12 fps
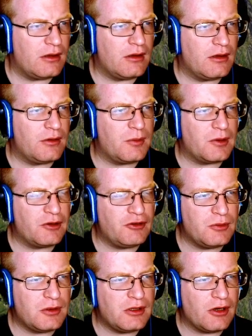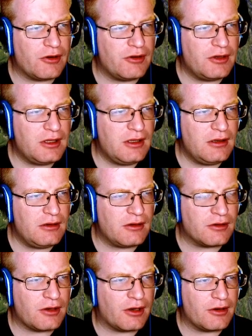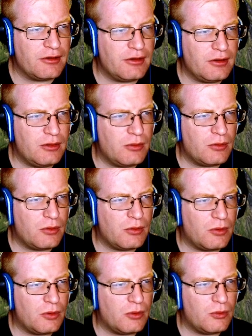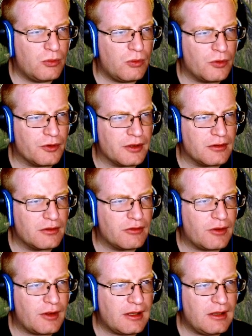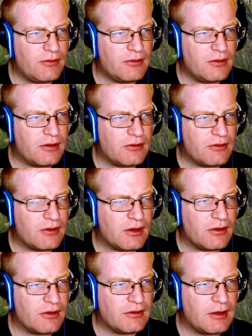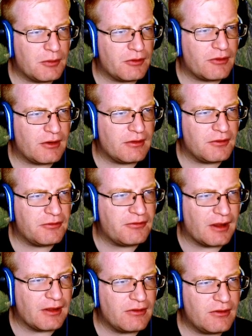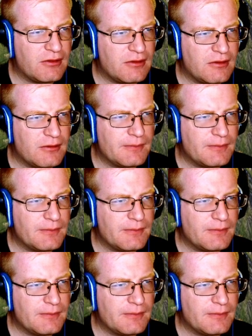I want to do guard warden, so that gives us the 10% defense.